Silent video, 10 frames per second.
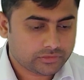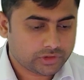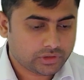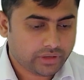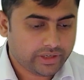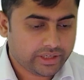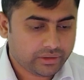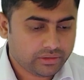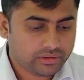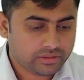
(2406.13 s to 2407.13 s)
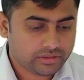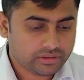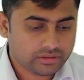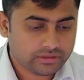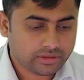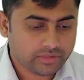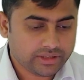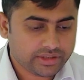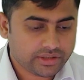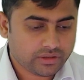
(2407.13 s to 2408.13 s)
So I will tell you some
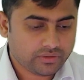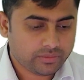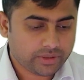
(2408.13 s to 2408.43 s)
list of